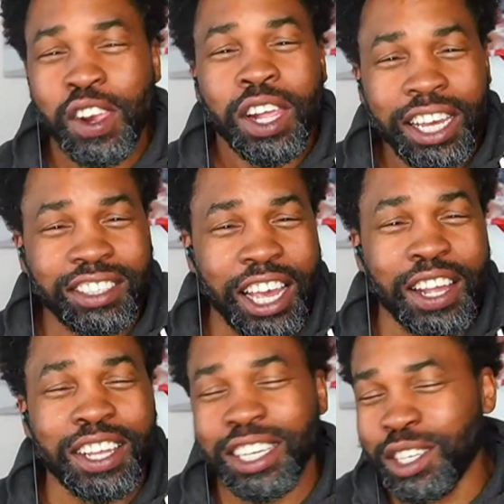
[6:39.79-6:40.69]
He say,
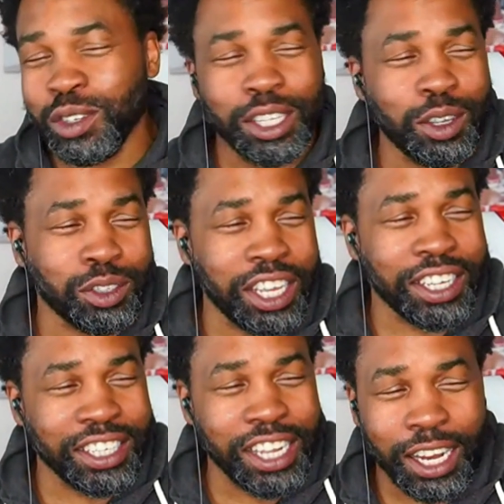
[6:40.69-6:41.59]
did you see
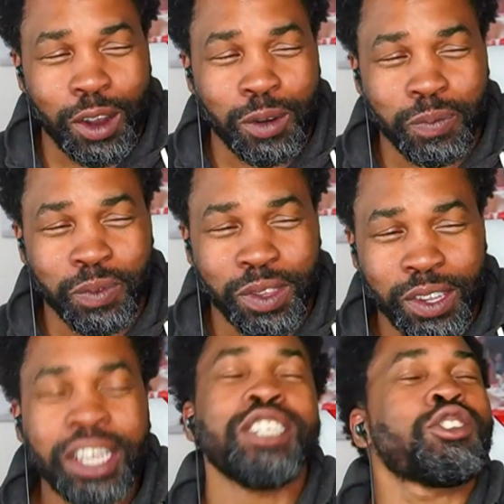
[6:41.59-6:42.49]
Canelo?
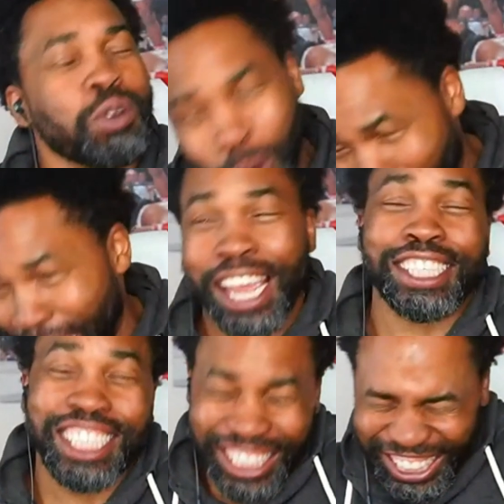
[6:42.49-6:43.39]
Trash.